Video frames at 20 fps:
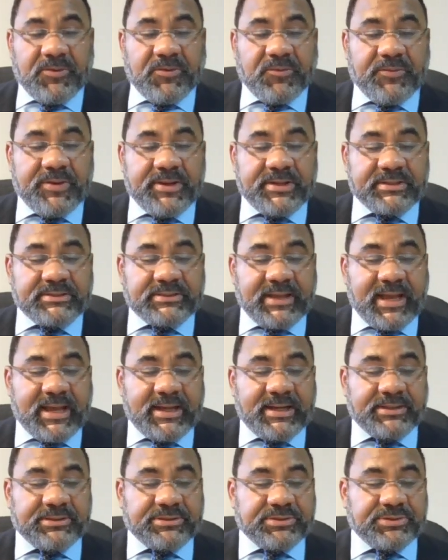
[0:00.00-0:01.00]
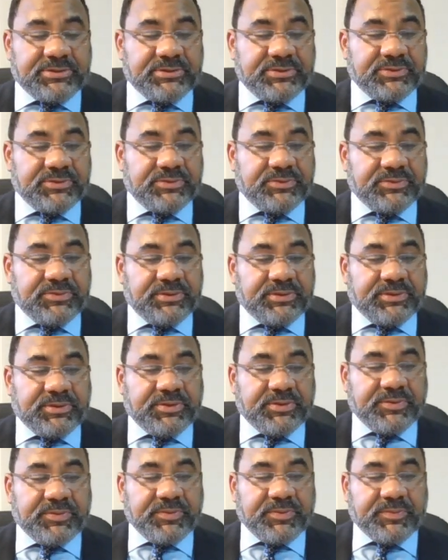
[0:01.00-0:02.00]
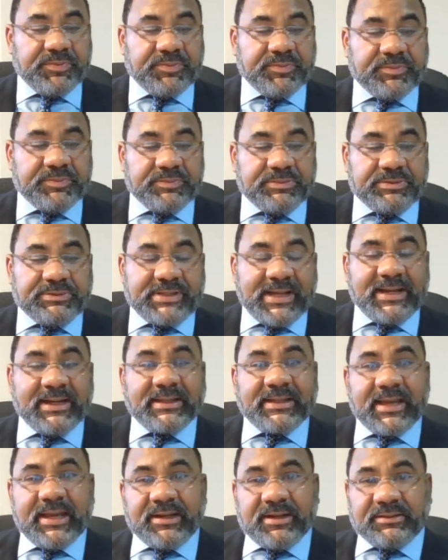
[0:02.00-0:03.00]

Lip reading: we decided to dedicate